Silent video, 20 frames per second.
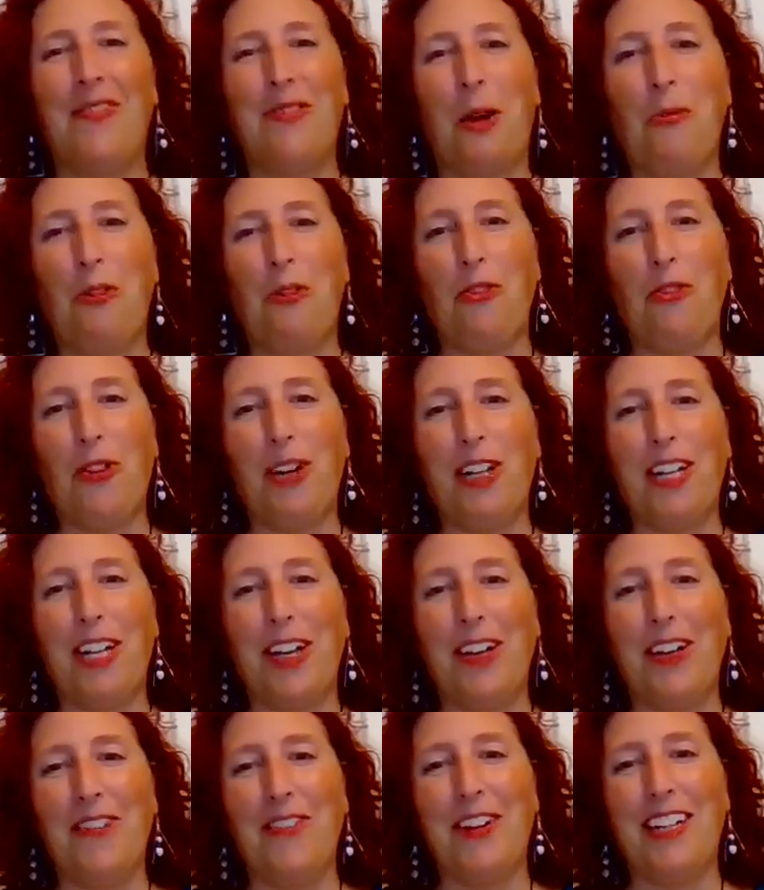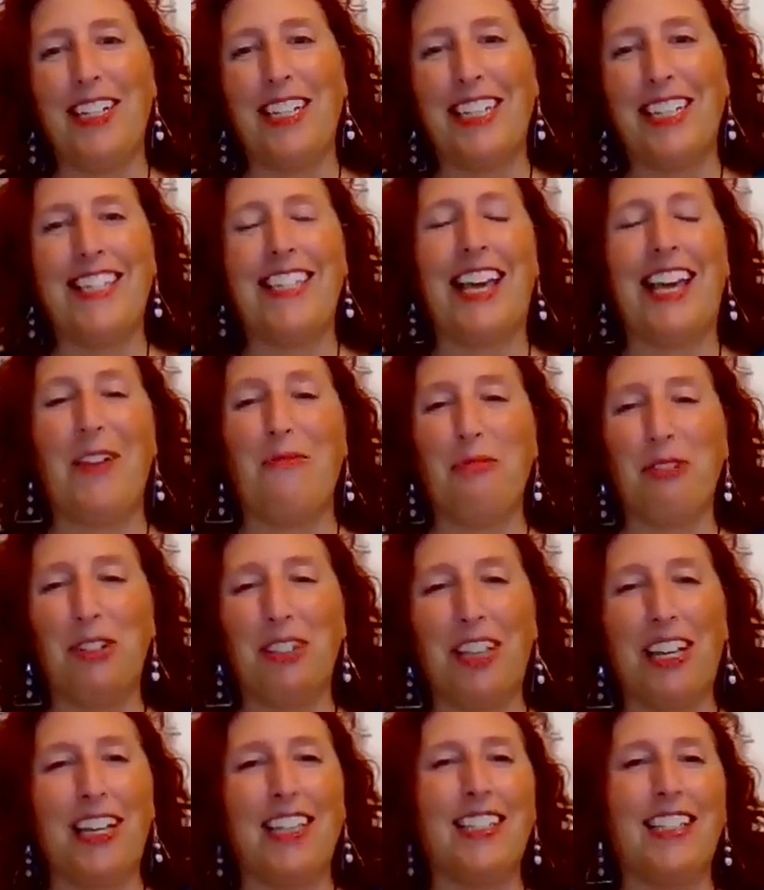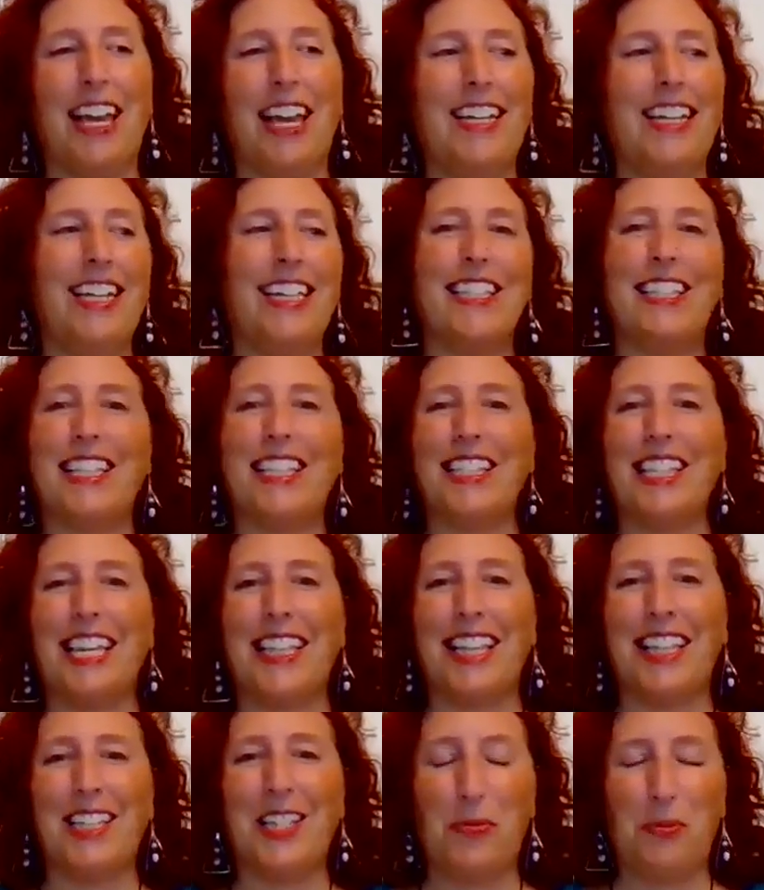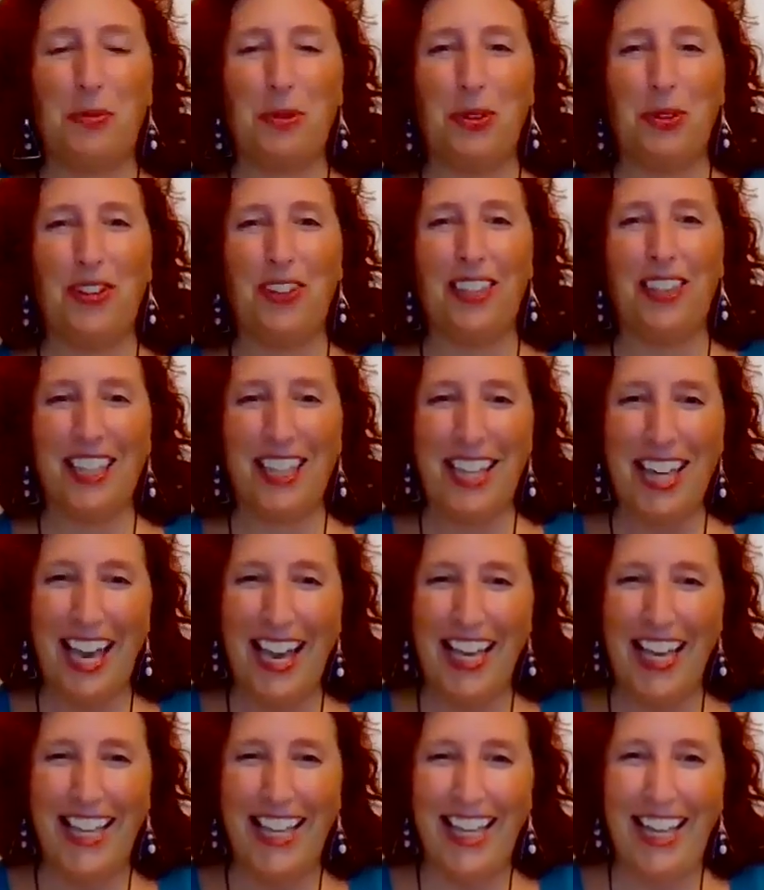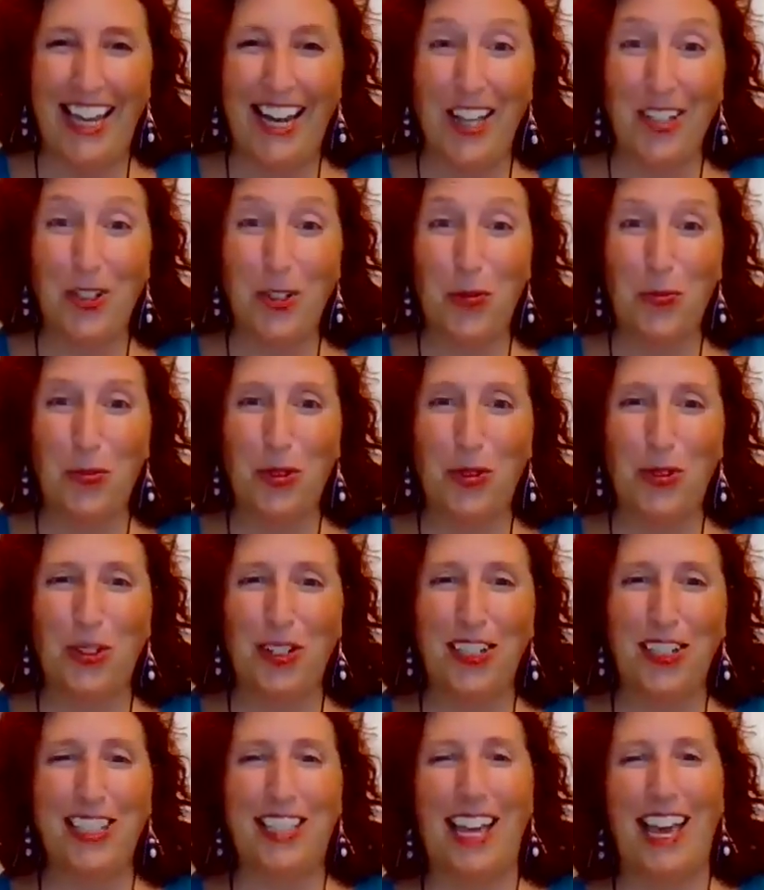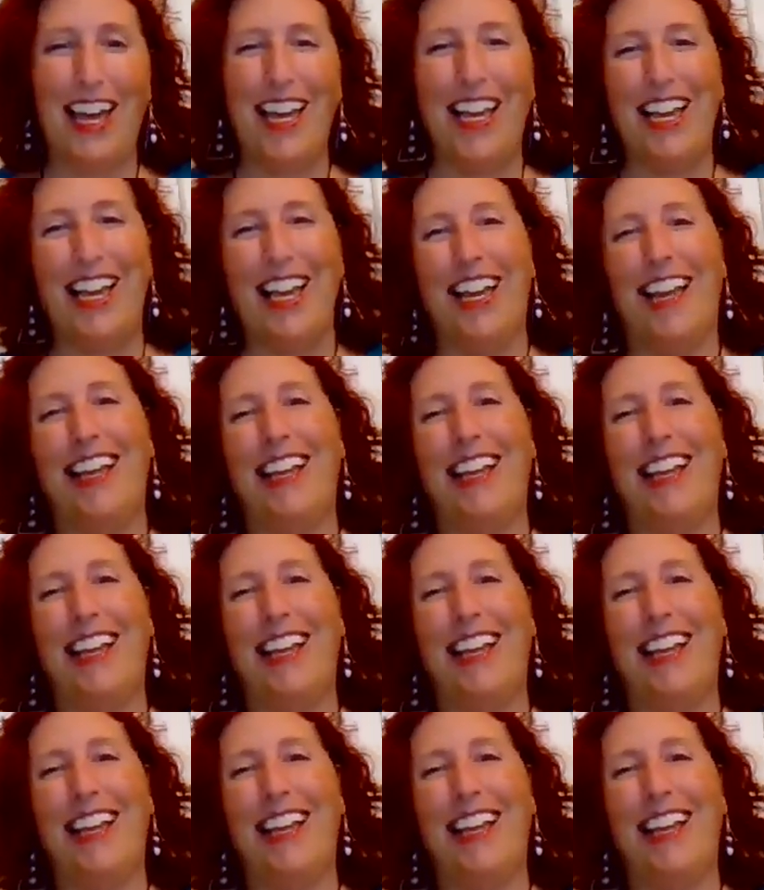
I'm avoiding wanting to say I'm really excited because it's like the typical thing that entrepreneurs say.